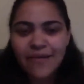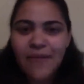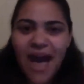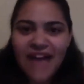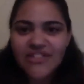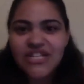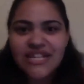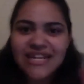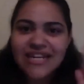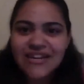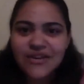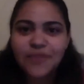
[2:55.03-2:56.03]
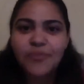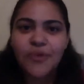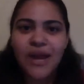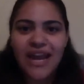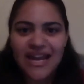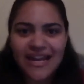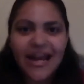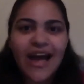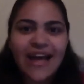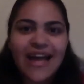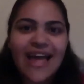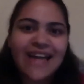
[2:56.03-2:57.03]
imagine it in your brain,
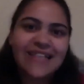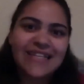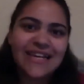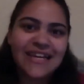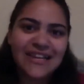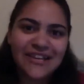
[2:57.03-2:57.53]
kind of ending.